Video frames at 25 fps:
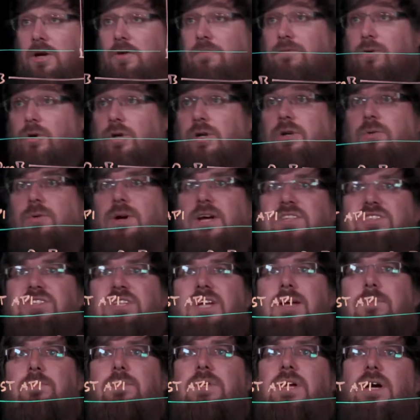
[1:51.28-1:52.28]
for the REST
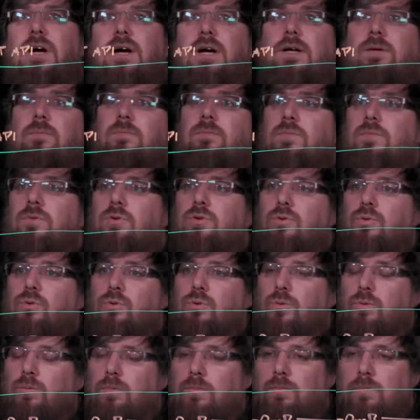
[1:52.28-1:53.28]
API,
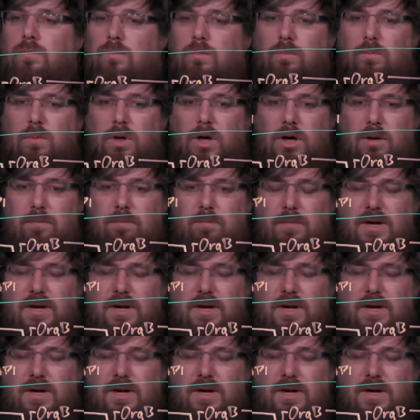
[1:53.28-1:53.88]
to um,